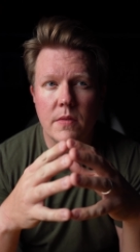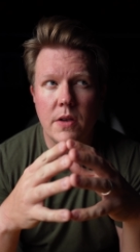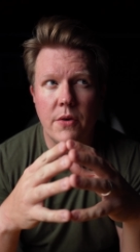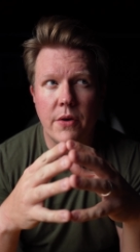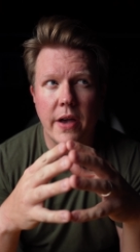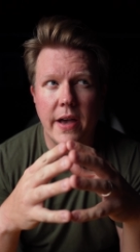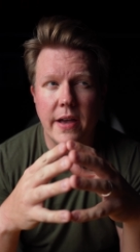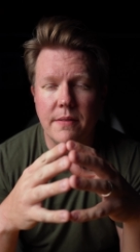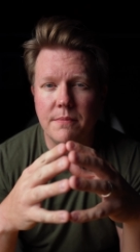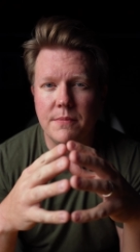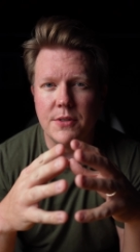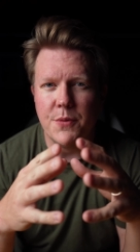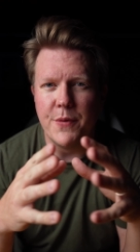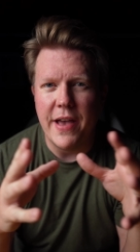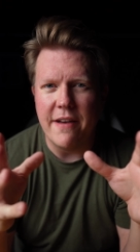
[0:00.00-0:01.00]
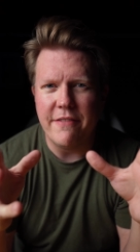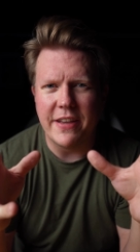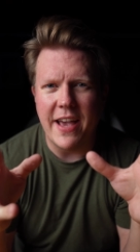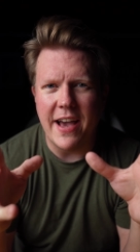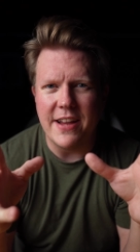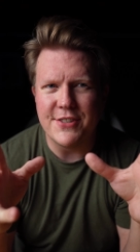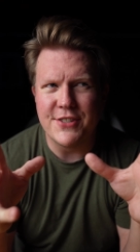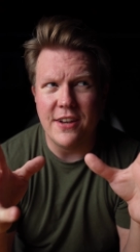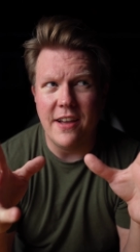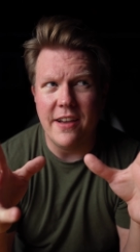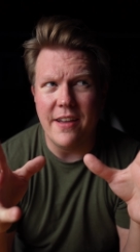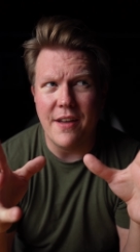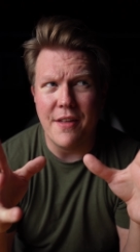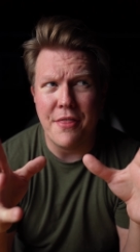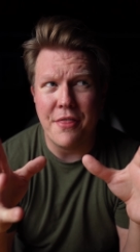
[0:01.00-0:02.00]
Okay, do we have a catch
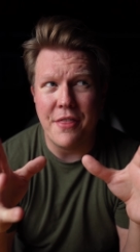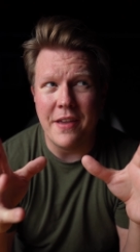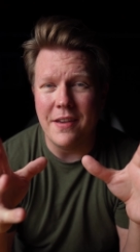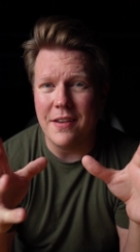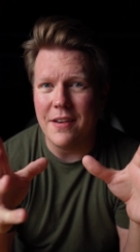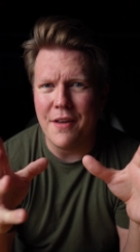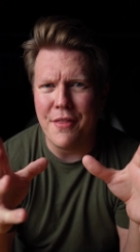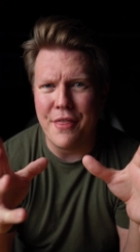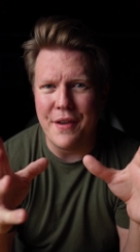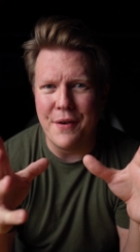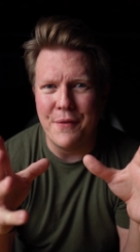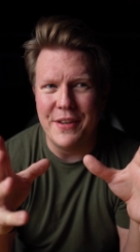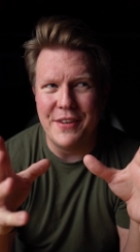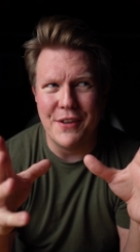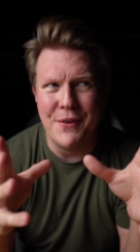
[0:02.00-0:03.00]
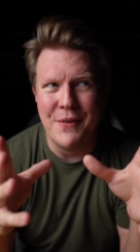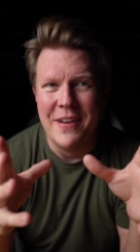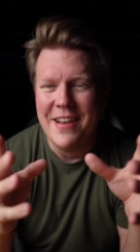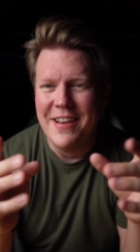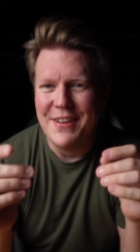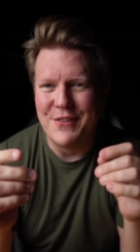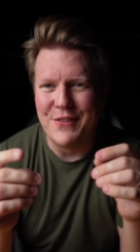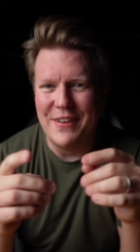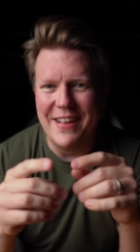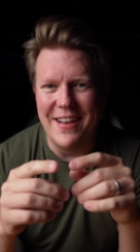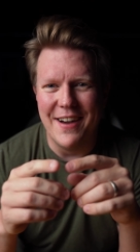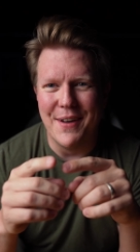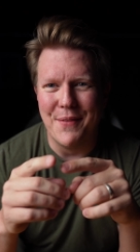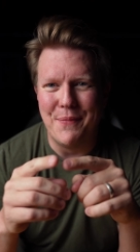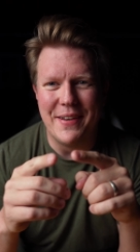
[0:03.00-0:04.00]
light? I think we do. It's really
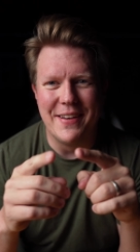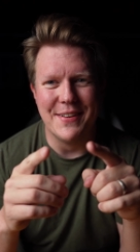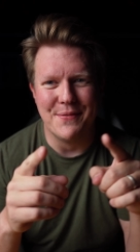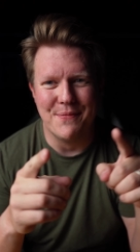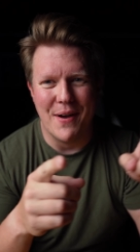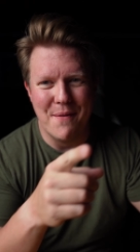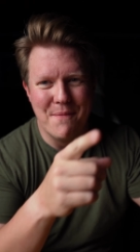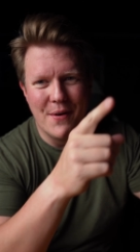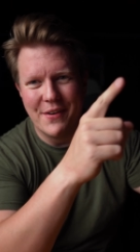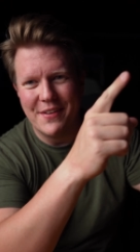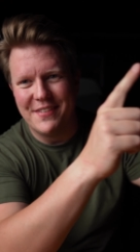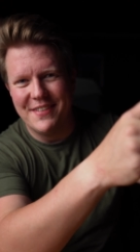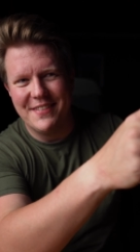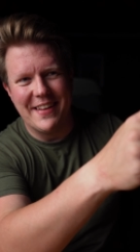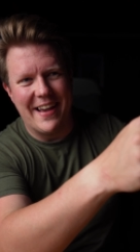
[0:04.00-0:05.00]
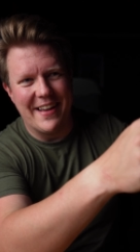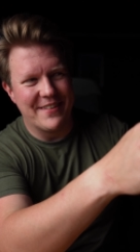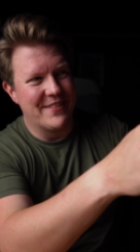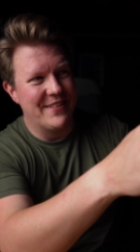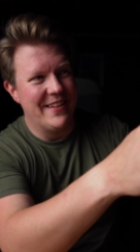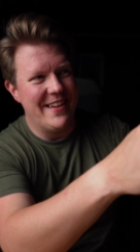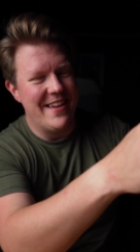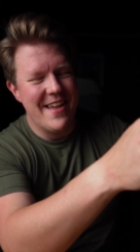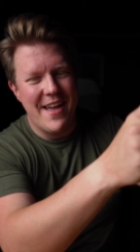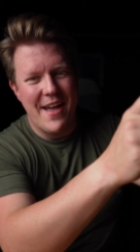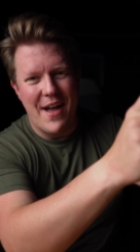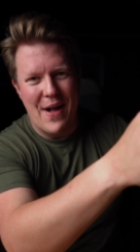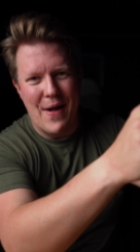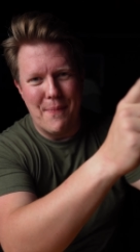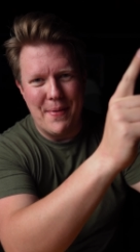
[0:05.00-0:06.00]
hard because my monitor's actually
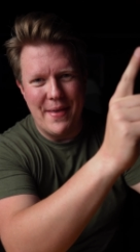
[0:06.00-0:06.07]
up